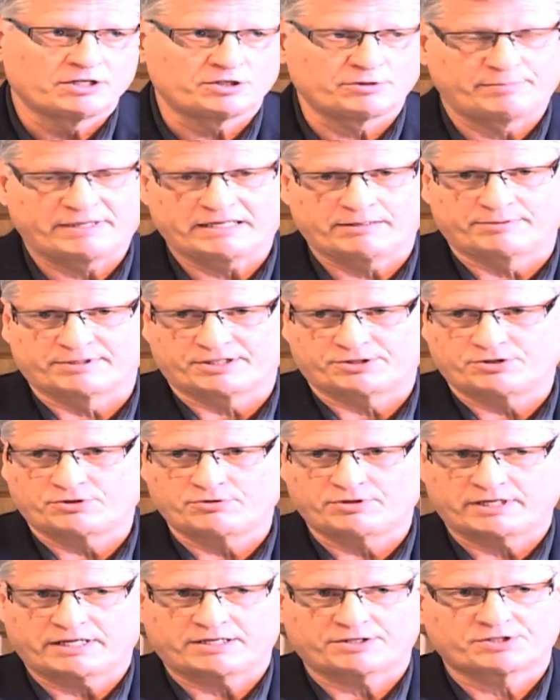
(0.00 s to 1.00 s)
to be able to
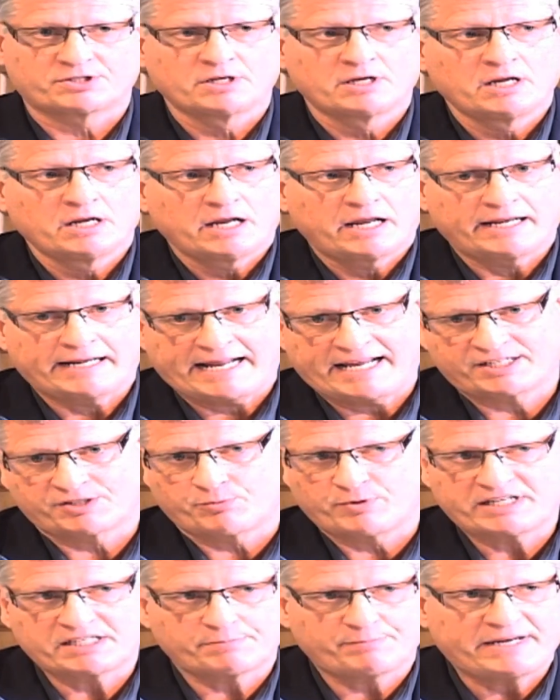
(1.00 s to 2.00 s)
do this. And
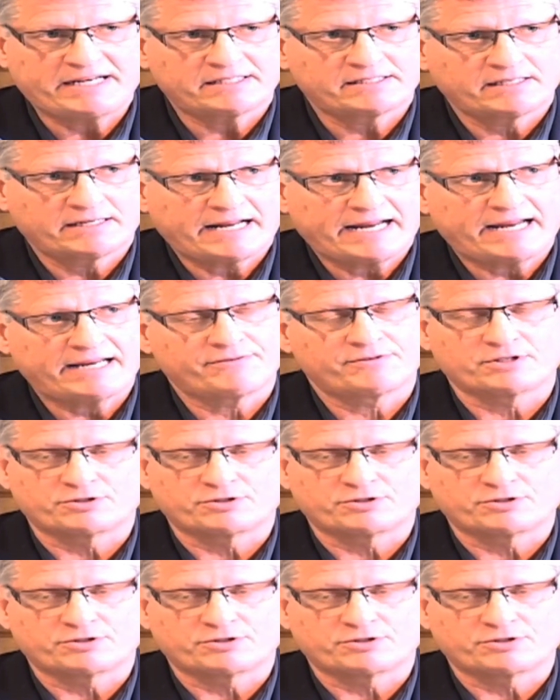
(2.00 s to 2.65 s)
as we speak today,